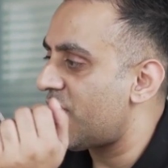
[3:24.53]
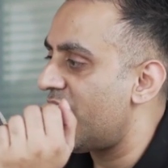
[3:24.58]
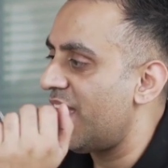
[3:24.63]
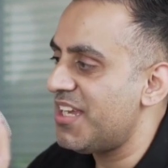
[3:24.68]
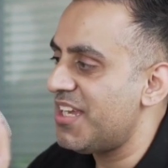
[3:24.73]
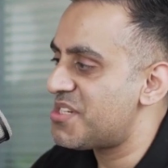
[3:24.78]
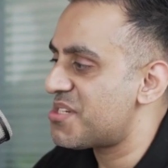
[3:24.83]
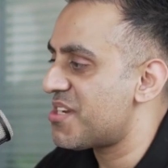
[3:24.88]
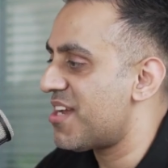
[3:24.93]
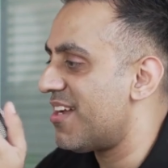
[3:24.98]

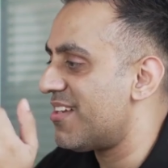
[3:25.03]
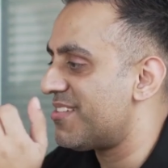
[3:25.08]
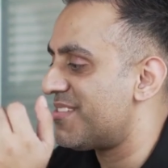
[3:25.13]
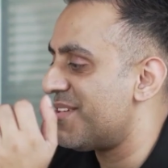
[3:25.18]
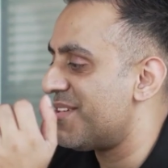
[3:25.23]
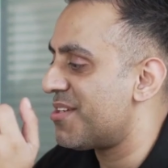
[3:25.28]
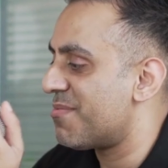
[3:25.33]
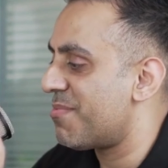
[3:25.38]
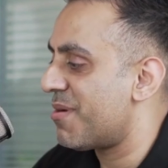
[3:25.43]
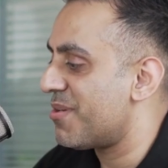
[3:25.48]
Hey
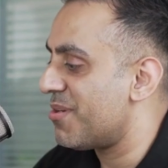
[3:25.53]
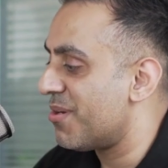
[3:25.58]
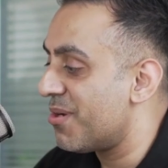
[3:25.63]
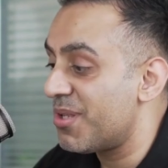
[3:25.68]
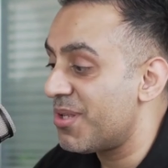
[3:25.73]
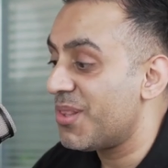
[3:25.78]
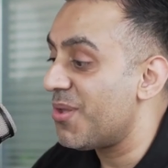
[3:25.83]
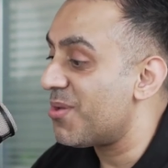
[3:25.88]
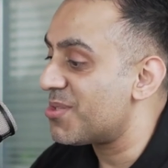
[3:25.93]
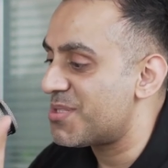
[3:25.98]
Shaz, heard about you,
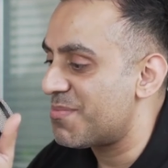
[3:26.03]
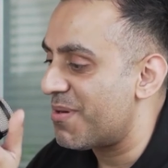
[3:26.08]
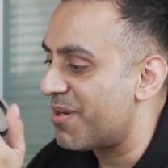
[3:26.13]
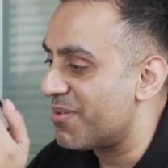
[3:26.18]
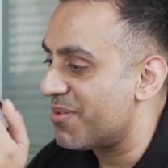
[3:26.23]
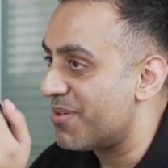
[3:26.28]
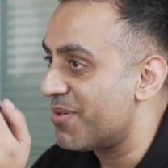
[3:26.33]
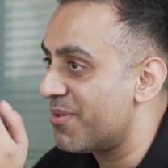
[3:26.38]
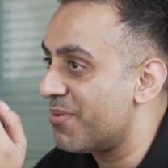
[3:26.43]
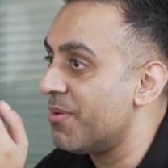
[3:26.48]
heard lots
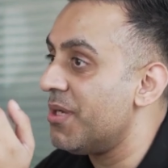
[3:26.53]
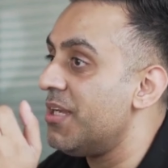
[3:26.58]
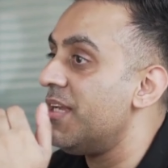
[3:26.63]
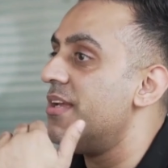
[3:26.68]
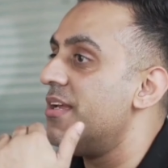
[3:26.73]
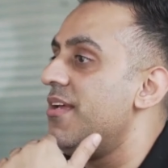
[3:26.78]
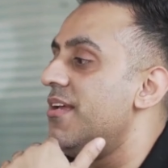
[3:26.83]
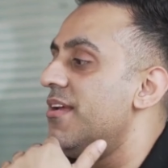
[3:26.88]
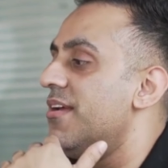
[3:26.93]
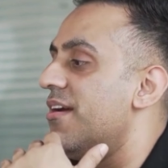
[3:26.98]
about you.
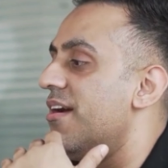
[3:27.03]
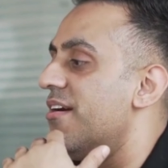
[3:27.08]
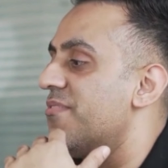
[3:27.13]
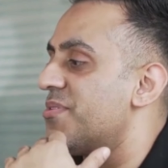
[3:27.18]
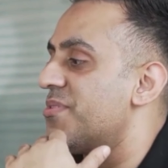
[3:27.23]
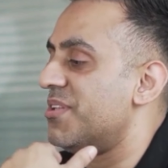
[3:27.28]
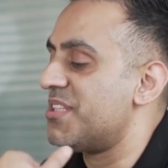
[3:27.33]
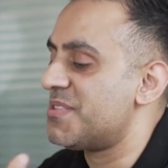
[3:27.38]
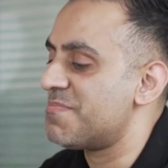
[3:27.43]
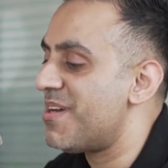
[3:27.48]

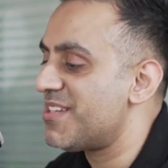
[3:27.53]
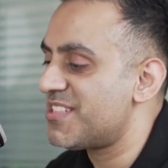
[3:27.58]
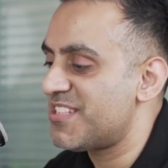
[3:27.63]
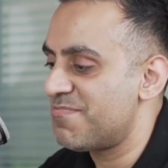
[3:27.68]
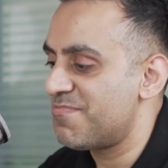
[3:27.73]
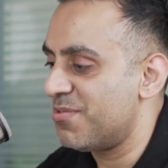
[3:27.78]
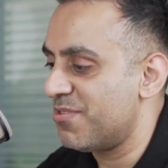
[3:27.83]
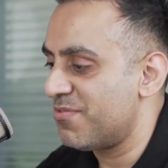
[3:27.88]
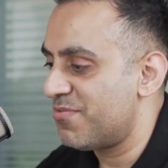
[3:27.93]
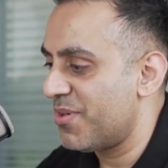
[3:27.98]
I've got this
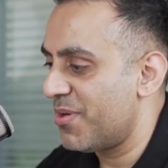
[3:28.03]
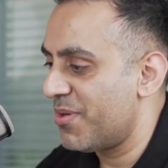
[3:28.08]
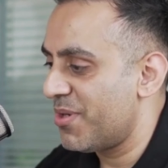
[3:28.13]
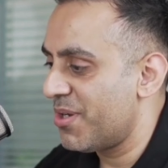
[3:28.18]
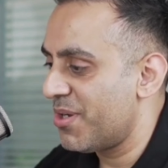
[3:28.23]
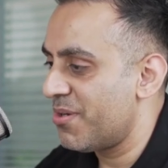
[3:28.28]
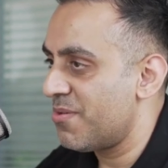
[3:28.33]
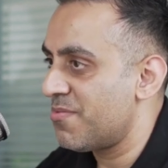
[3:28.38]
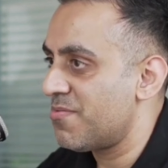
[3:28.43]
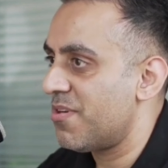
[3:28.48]
massive
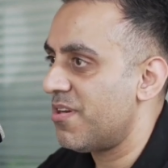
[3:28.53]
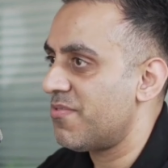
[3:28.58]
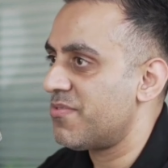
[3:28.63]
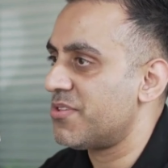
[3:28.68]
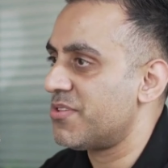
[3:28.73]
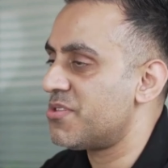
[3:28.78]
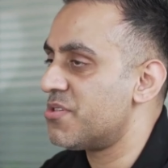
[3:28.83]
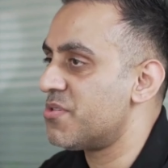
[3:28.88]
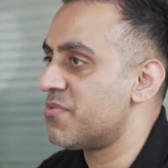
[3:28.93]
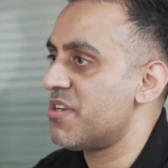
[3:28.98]
portfolio. I've
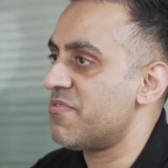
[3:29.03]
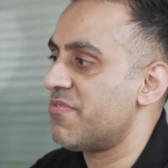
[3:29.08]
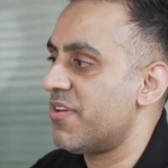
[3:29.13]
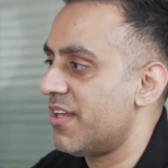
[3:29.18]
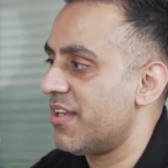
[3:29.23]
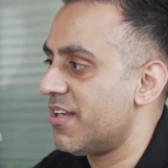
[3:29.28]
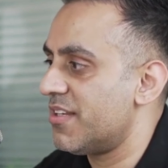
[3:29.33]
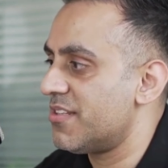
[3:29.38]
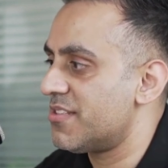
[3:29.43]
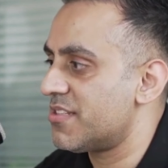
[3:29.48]
got two
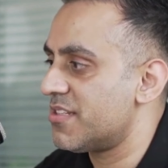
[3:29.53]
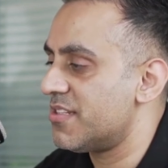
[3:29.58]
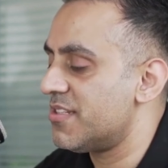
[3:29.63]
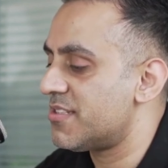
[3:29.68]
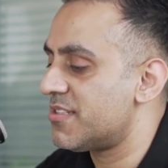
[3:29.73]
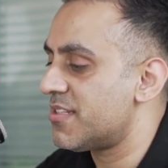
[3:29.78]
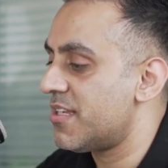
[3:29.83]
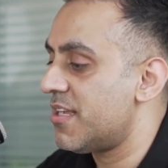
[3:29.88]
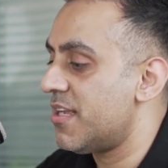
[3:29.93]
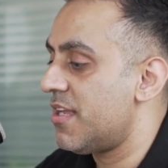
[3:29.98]

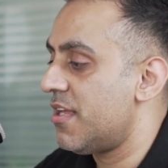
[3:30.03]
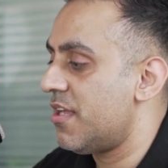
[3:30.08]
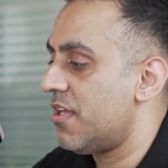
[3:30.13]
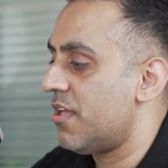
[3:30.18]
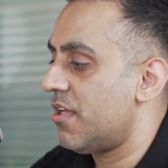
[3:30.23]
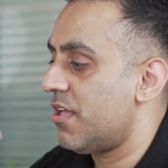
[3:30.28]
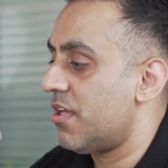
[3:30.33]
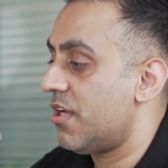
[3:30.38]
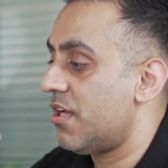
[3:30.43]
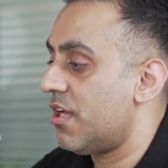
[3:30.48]
refinances.
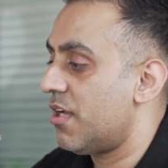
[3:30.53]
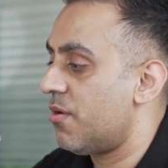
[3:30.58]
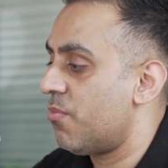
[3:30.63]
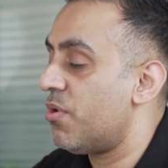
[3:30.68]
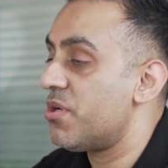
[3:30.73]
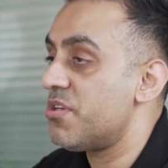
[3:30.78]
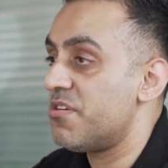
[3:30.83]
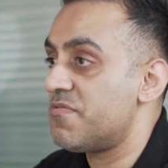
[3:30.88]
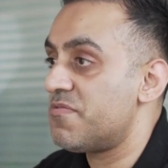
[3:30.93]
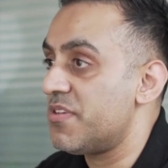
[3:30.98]
Uh,
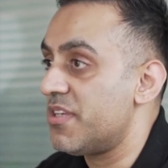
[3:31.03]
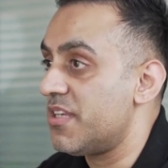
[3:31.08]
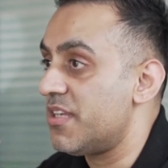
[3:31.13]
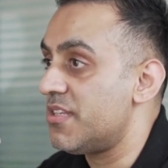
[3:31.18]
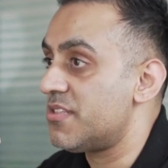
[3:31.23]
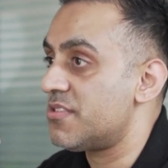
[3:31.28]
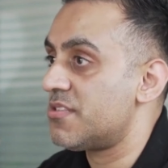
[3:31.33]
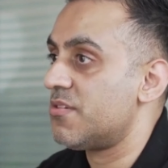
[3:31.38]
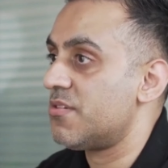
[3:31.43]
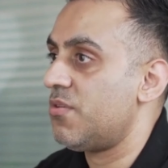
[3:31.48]
what are your
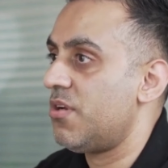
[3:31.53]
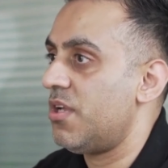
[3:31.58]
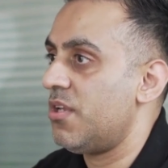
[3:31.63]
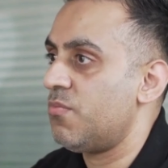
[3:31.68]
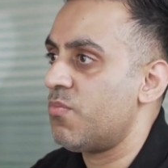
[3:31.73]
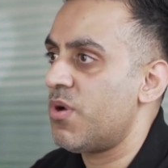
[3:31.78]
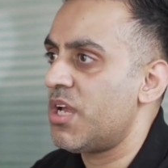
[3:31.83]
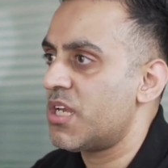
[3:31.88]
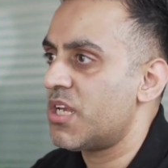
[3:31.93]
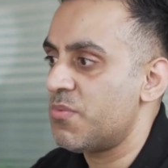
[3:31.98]
fees
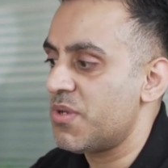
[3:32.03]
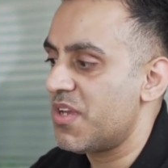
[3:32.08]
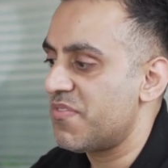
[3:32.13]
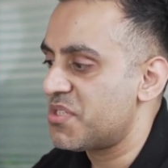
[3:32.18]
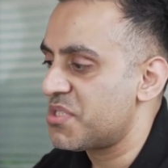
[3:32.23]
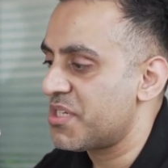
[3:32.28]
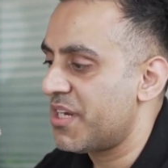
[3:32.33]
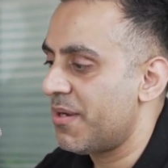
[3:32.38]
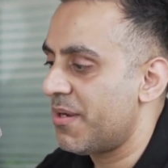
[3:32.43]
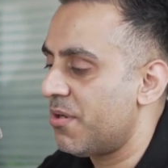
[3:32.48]
and when can we have
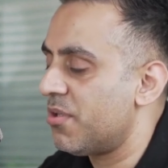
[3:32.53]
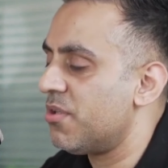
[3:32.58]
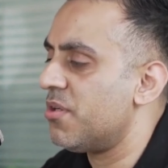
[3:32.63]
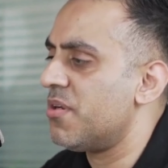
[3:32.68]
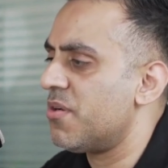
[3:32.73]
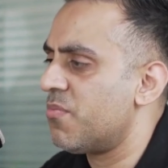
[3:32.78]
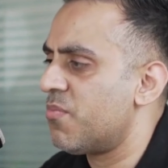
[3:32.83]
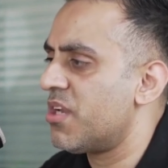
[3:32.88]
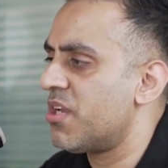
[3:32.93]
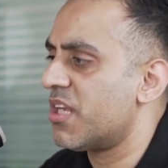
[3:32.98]
a chat? Oh
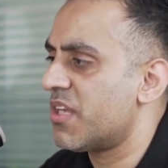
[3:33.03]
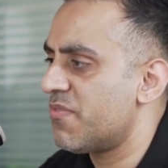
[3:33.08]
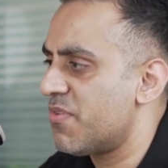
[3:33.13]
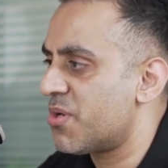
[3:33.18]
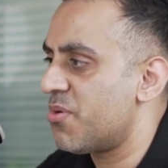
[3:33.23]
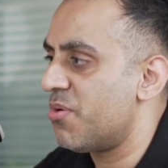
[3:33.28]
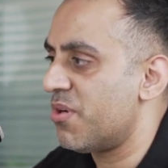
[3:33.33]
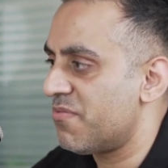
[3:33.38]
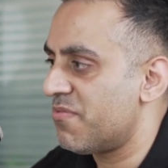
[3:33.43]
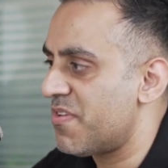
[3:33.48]
no, um, can I give you
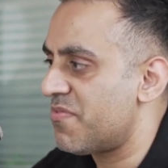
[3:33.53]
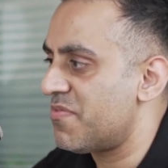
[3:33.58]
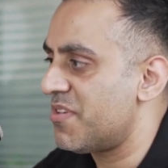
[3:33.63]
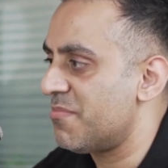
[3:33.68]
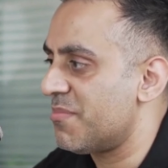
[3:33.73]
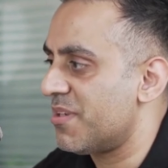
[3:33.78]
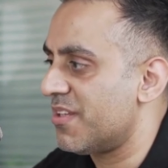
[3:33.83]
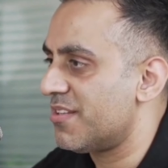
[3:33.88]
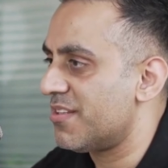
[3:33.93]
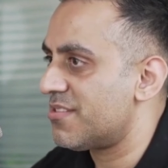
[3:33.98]
a call in
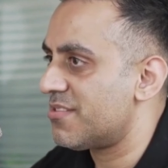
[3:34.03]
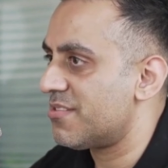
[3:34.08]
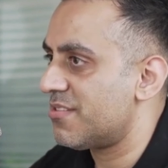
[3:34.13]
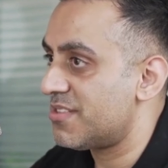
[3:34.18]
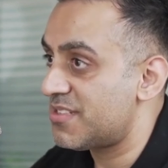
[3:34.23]
15 minutes?